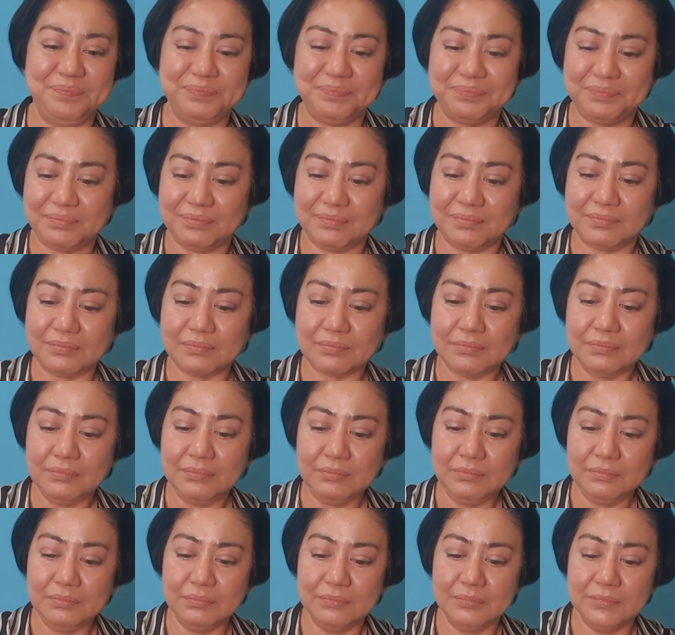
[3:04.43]

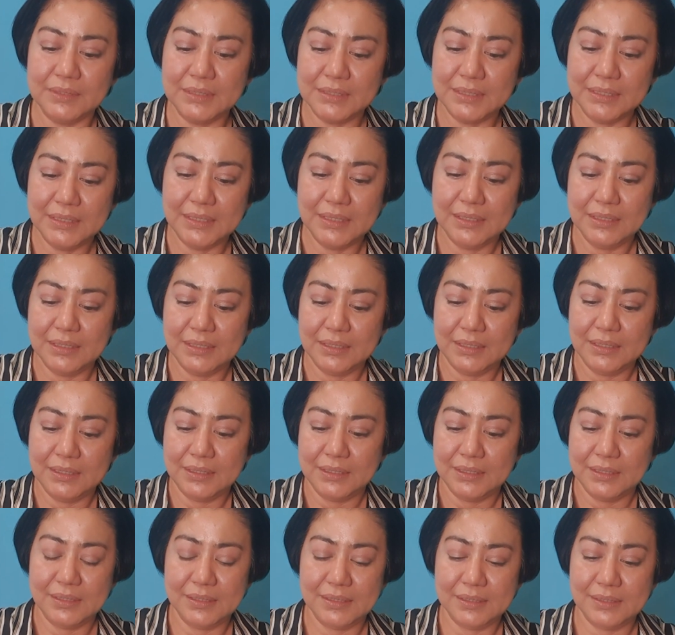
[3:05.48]

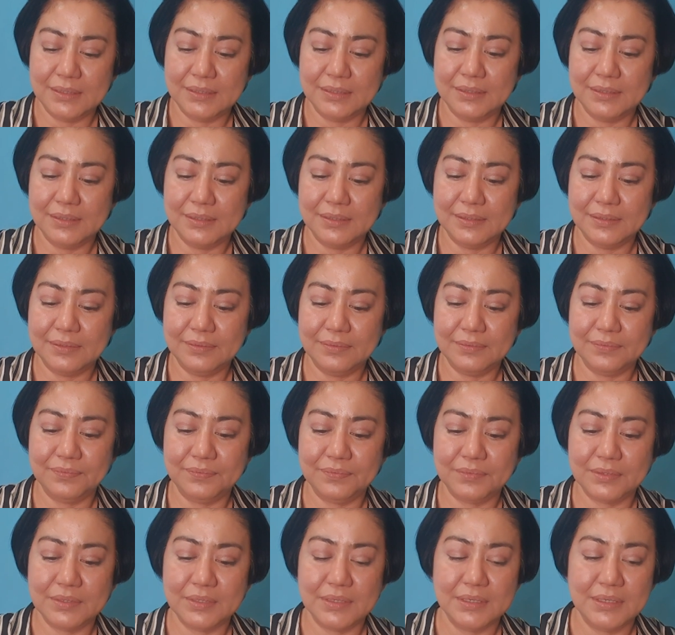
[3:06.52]

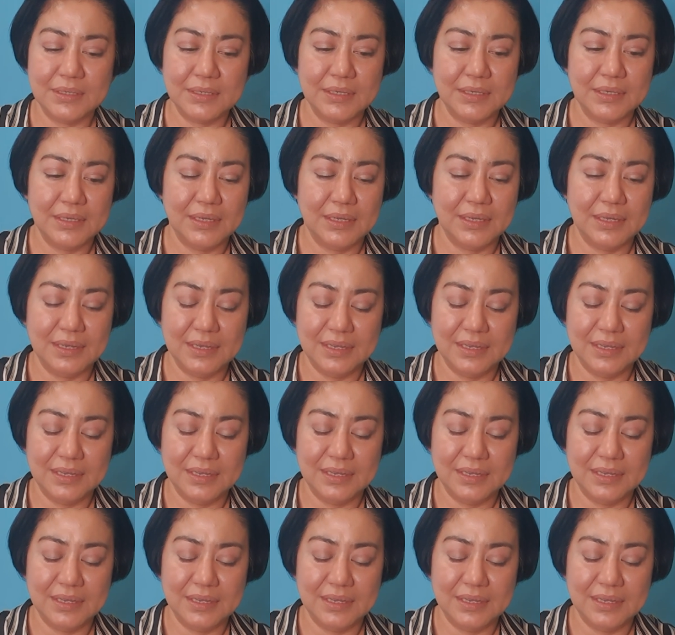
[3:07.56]
[no speech]